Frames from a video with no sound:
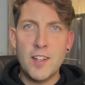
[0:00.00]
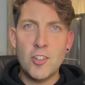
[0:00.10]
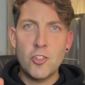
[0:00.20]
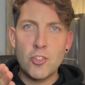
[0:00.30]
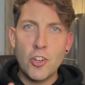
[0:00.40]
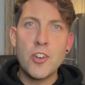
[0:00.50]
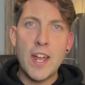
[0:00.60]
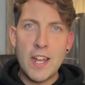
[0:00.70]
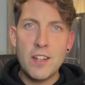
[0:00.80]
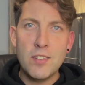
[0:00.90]

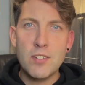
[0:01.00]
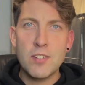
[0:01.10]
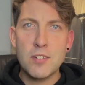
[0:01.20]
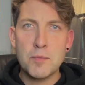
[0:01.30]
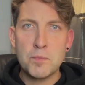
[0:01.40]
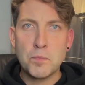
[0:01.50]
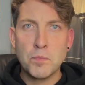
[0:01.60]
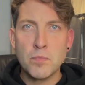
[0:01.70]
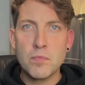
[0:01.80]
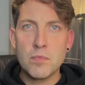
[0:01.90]
Sundays
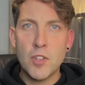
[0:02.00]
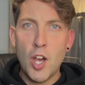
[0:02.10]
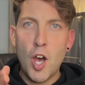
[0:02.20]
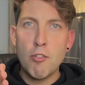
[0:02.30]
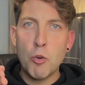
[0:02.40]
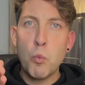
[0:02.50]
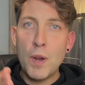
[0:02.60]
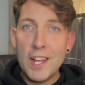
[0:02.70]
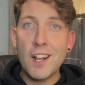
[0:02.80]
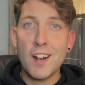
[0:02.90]
are a
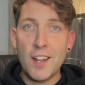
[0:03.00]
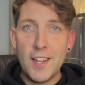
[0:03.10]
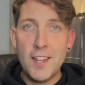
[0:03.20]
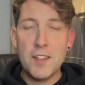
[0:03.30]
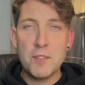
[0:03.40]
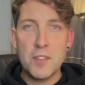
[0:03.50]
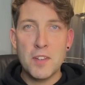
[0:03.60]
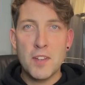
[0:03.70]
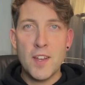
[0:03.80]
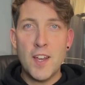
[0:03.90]
weekly
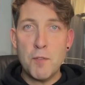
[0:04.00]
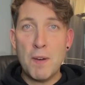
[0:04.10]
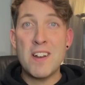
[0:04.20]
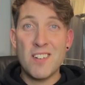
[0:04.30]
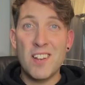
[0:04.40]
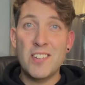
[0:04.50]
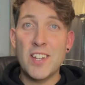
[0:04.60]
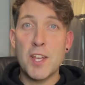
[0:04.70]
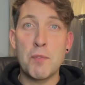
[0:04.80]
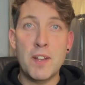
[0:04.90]

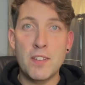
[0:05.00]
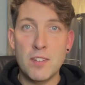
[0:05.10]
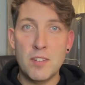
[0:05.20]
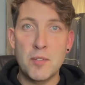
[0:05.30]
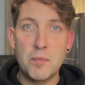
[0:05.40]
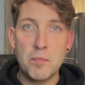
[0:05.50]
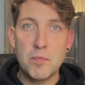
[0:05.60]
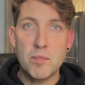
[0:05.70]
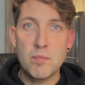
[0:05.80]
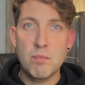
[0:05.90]
evangelistic event.
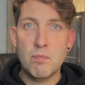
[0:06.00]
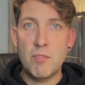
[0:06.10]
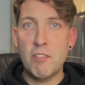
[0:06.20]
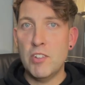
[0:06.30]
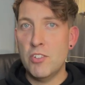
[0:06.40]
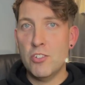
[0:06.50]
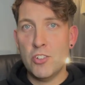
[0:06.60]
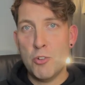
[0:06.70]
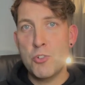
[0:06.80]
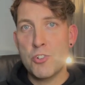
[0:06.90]
There is
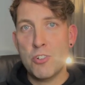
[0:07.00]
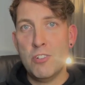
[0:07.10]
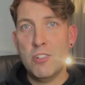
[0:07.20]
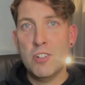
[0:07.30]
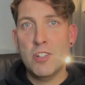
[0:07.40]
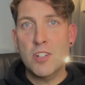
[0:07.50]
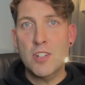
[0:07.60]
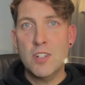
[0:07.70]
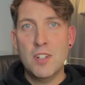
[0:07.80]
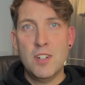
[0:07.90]
social
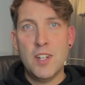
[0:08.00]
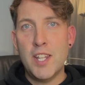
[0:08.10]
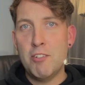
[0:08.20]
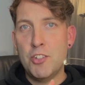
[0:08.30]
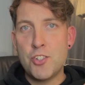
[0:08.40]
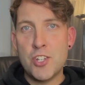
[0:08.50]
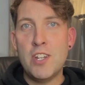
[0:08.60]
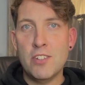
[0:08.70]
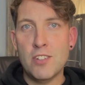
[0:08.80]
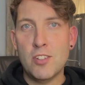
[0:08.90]
and there is
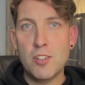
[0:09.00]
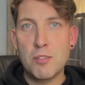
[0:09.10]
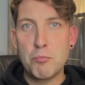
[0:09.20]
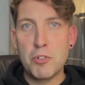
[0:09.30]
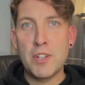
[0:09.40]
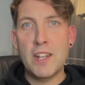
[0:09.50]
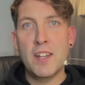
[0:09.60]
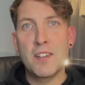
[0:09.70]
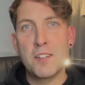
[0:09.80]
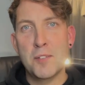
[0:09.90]
Jesus
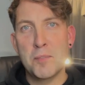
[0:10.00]
presented.